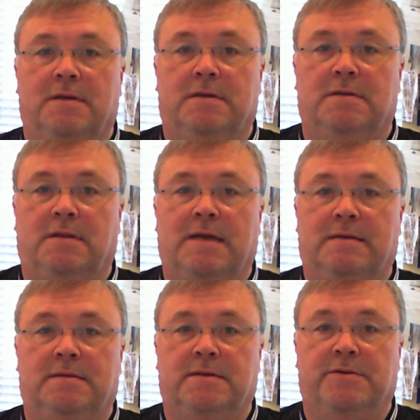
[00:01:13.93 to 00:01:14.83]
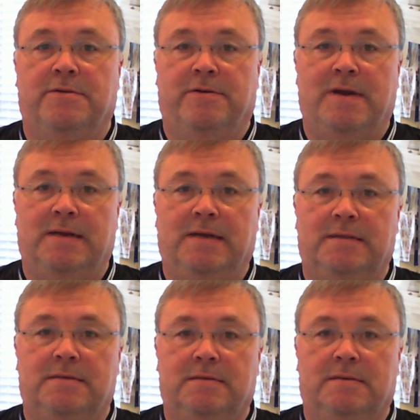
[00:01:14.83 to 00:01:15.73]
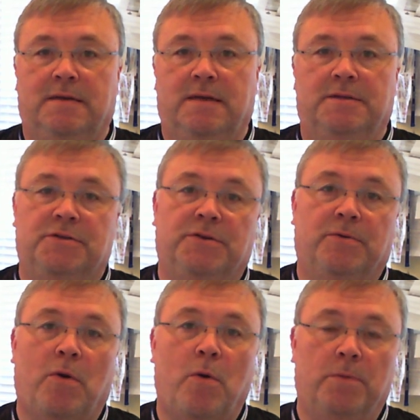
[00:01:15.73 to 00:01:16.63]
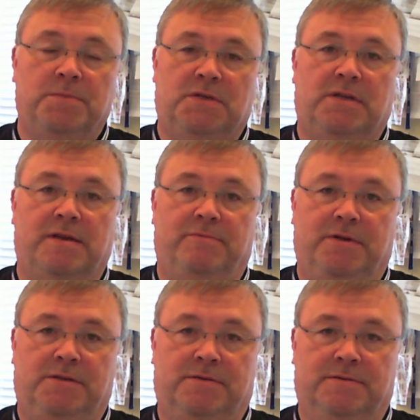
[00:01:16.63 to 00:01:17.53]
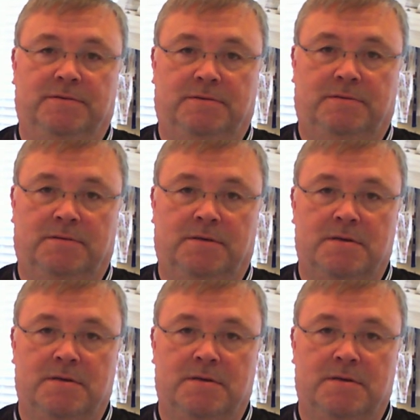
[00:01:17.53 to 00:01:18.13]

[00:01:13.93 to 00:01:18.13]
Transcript: is allowed as a credit against your home state return